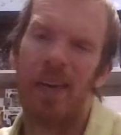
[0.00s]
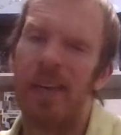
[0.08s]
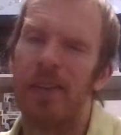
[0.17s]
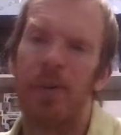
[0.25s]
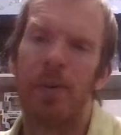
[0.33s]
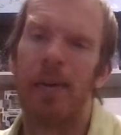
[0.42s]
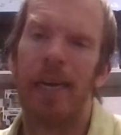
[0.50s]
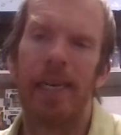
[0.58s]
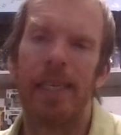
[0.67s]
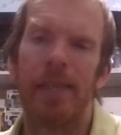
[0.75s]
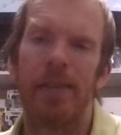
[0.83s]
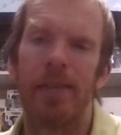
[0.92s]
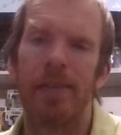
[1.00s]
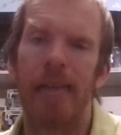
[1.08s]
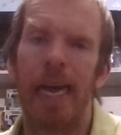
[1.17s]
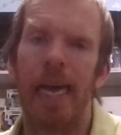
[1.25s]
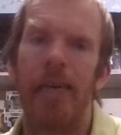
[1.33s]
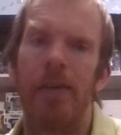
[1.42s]
Otherwise,
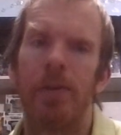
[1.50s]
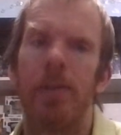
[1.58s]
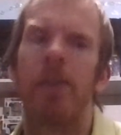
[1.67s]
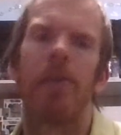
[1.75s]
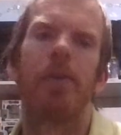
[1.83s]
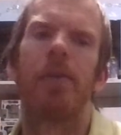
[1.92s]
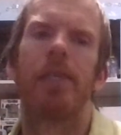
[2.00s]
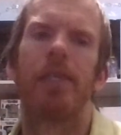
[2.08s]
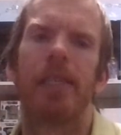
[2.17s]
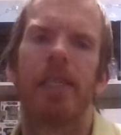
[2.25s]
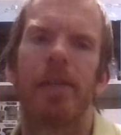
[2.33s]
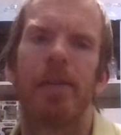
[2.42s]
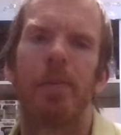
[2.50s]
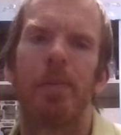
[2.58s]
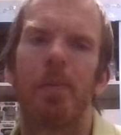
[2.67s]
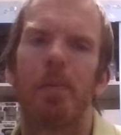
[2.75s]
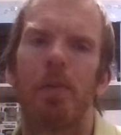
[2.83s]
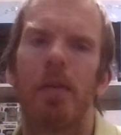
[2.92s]
I don't know, you could
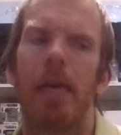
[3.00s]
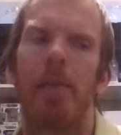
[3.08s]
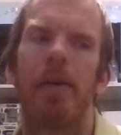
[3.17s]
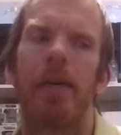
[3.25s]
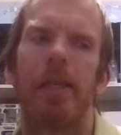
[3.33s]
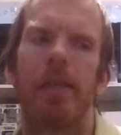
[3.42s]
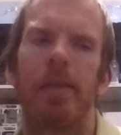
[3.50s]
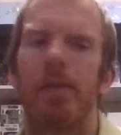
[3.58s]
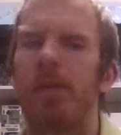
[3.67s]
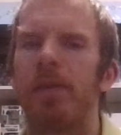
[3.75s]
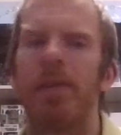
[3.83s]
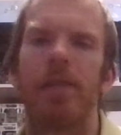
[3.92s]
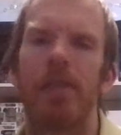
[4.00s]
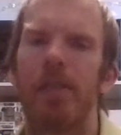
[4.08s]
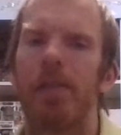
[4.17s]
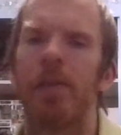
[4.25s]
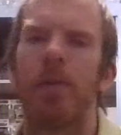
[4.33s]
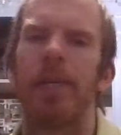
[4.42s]
slap on
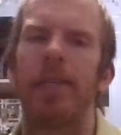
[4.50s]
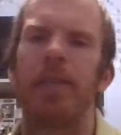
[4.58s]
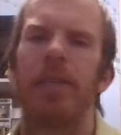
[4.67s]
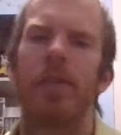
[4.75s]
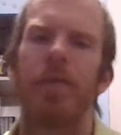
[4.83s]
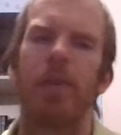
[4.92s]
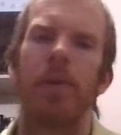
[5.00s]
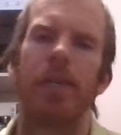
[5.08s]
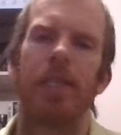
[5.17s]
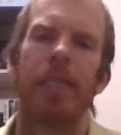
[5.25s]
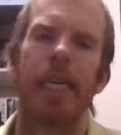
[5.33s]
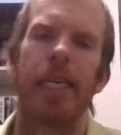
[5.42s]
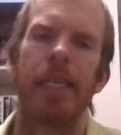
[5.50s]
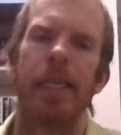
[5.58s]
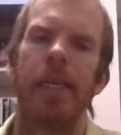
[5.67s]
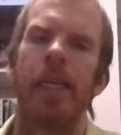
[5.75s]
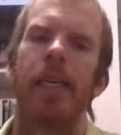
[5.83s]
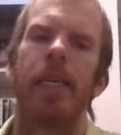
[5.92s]
a creature of yours that
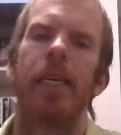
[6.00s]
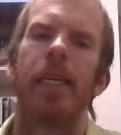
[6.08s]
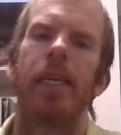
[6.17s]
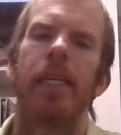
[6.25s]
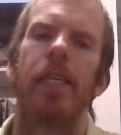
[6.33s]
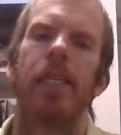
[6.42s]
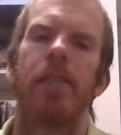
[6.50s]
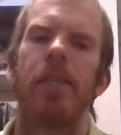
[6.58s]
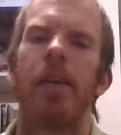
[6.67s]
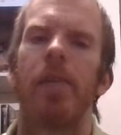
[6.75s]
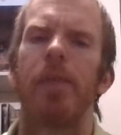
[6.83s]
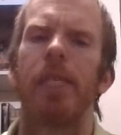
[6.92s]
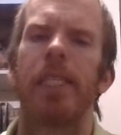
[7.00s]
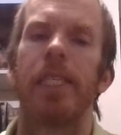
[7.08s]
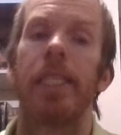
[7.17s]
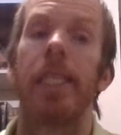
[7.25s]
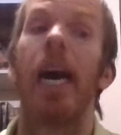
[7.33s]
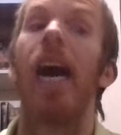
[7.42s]
toughness
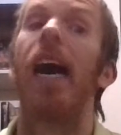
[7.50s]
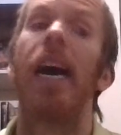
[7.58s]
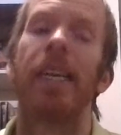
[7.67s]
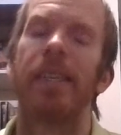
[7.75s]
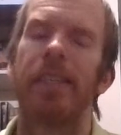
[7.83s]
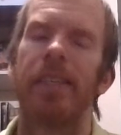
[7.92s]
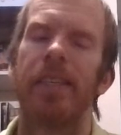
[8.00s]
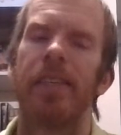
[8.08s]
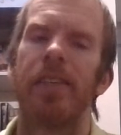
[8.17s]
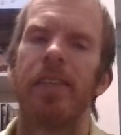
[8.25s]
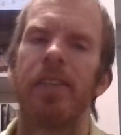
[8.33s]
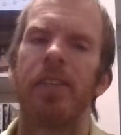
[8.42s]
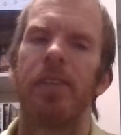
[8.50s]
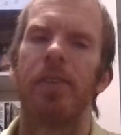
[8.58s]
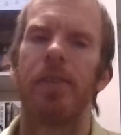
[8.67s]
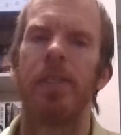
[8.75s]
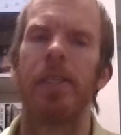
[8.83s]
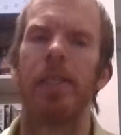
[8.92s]
is higher than
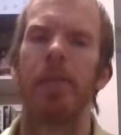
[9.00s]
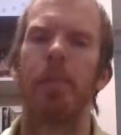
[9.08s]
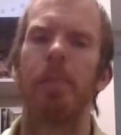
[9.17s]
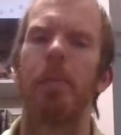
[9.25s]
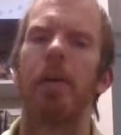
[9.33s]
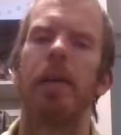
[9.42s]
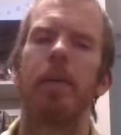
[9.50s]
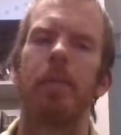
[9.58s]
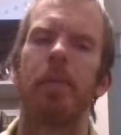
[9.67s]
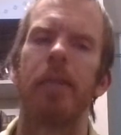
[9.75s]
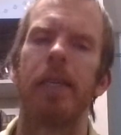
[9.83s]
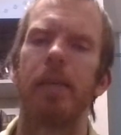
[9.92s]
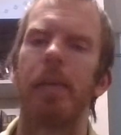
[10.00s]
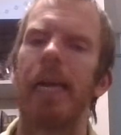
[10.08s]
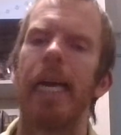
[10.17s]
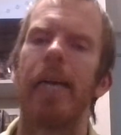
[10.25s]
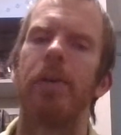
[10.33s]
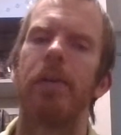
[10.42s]
2 to pump their
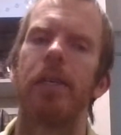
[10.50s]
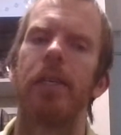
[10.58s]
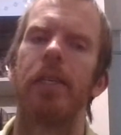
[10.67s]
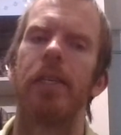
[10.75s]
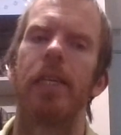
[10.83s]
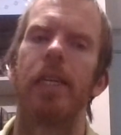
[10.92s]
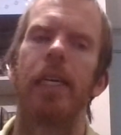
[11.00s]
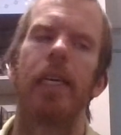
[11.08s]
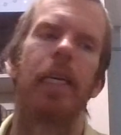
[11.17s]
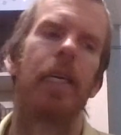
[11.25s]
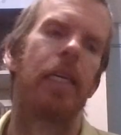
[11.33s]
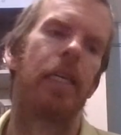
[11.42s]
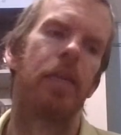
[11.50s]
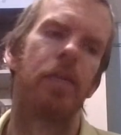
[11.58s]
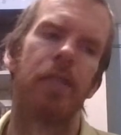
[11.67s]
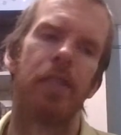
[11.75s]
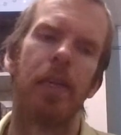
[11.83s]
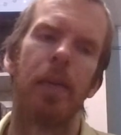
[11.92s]
power if
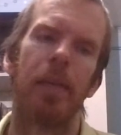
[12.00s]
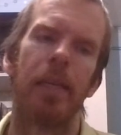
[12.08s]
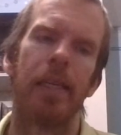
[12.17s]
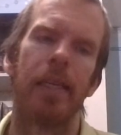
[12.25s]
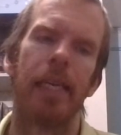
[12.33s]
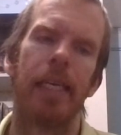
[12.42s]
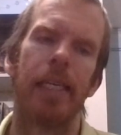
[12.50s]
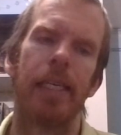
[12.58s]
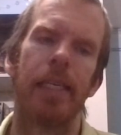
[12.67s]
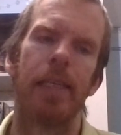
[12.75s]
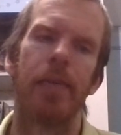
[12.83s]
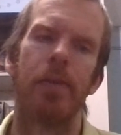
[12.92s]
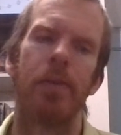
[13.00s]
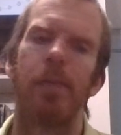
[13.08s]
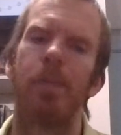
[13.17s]
it's something that you